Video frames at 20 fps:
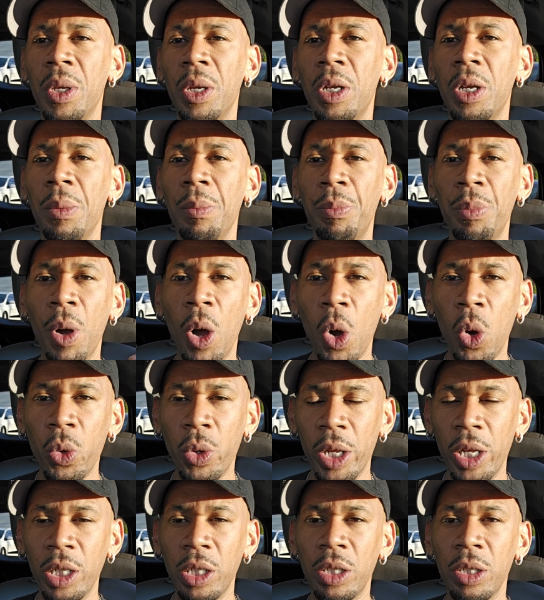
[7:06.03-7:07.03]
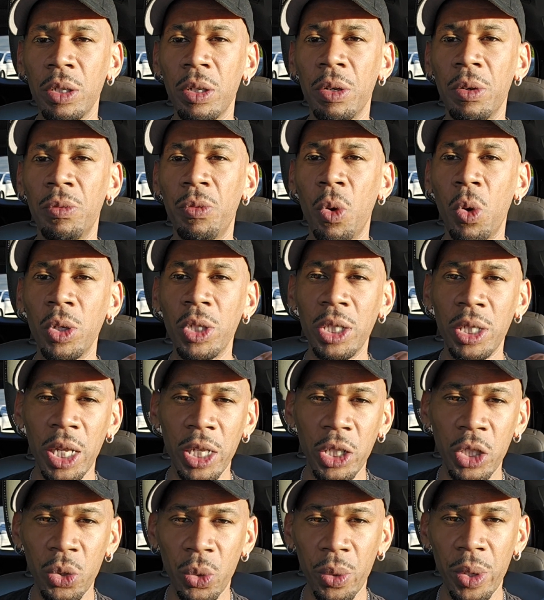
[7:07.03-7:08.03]
component for
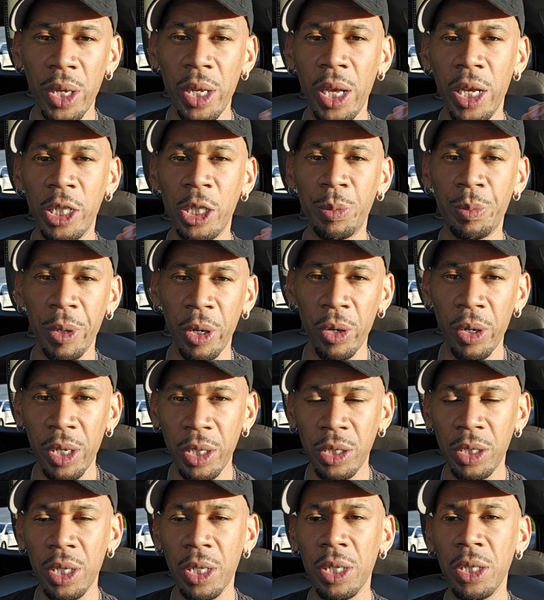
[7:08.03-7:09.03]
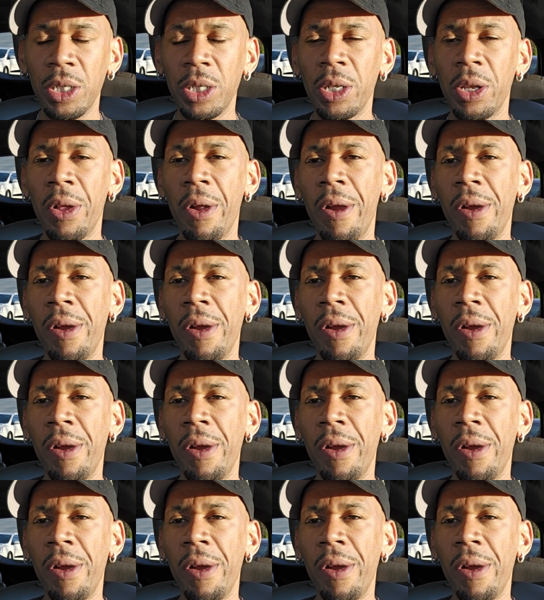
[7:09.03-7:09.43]
sensory experiences,